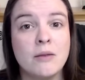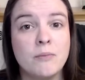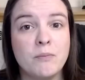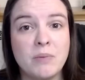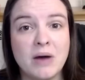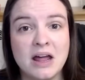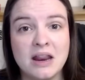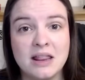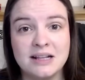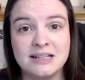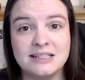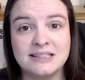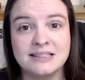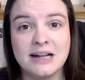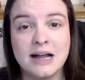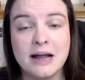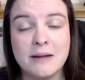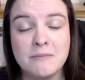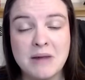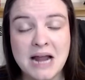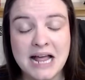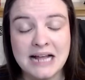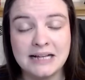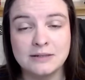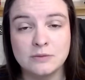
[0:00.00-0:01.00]
by this
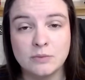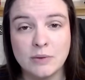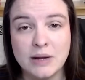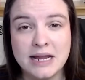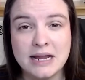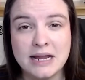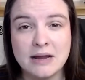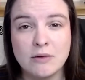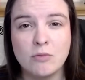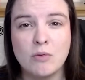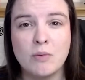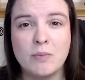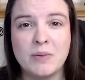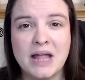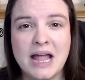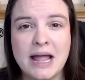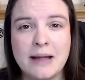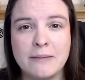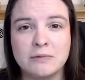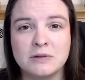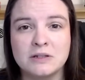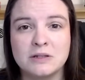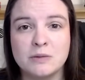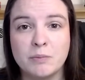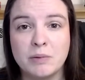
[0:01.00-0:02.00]
time next week, we'll be
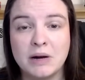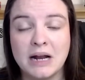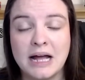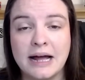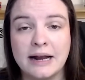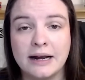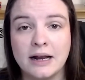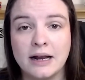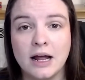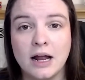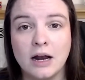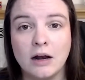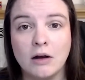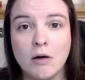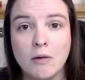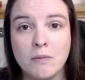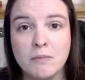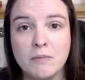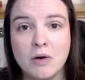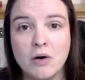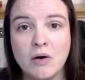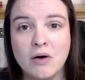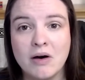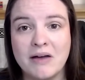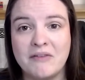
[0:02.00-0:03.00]
able to plan a lot
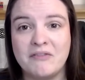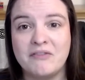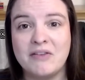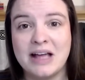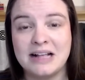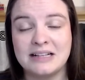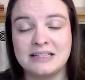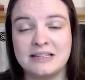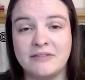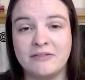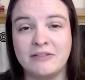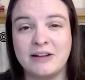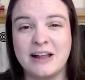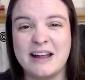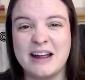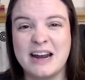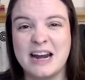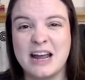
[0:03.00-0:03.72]
more effectively.